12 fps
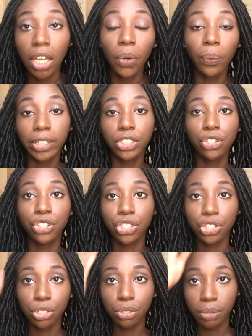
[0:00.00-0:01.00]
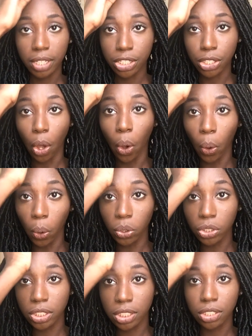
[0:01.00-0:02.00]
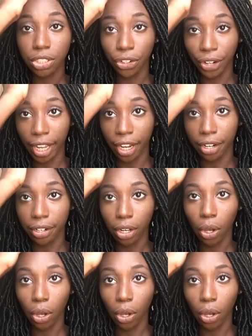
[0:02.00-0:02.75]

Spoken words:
what you should do is hold your hair.